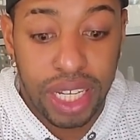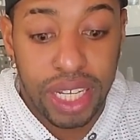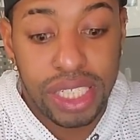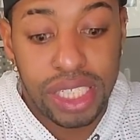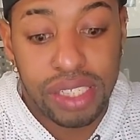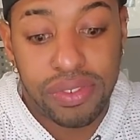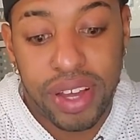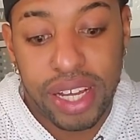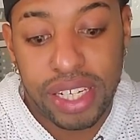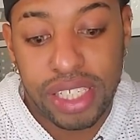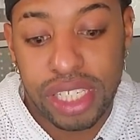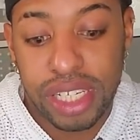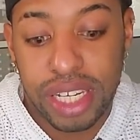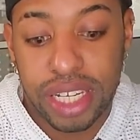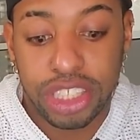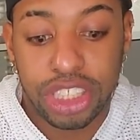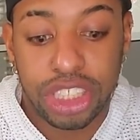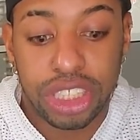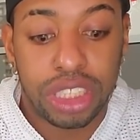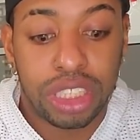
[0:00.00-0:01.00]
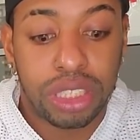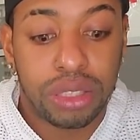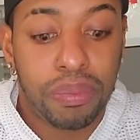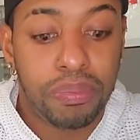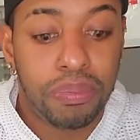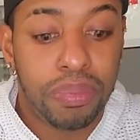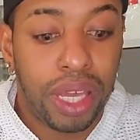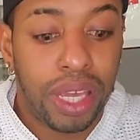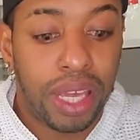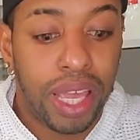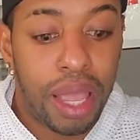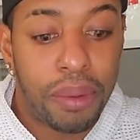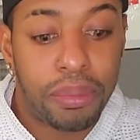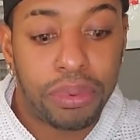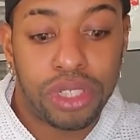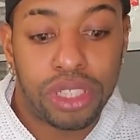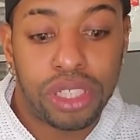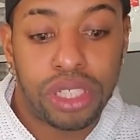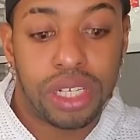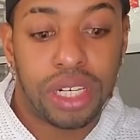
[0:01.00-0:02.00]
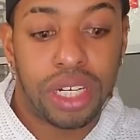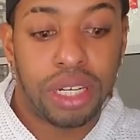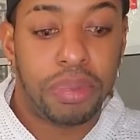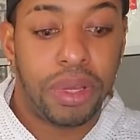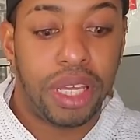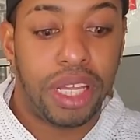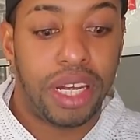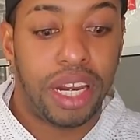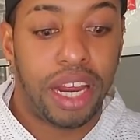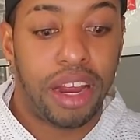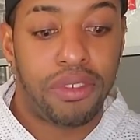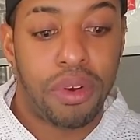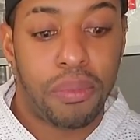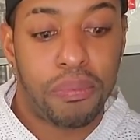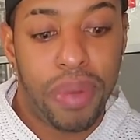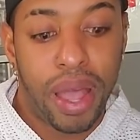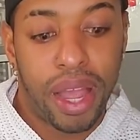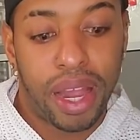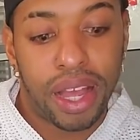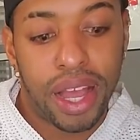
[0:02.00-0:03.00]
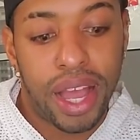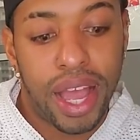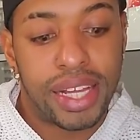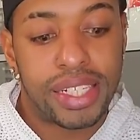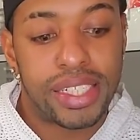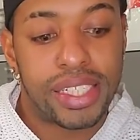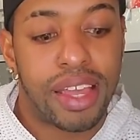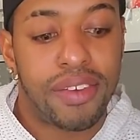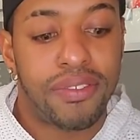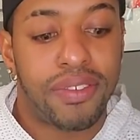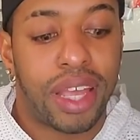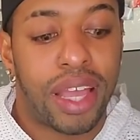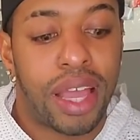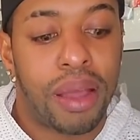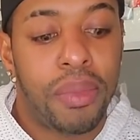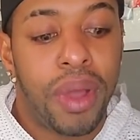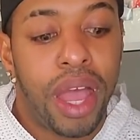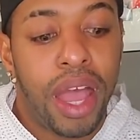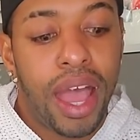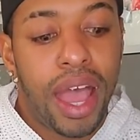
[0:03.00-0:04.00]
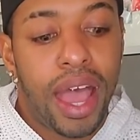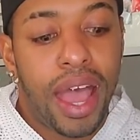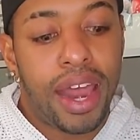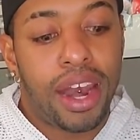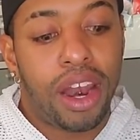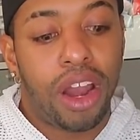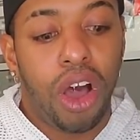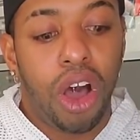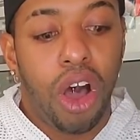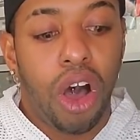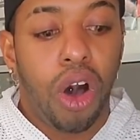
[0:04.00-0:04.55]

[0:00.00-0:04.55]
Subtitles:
His fascination with being able to be near Rebecca has given him an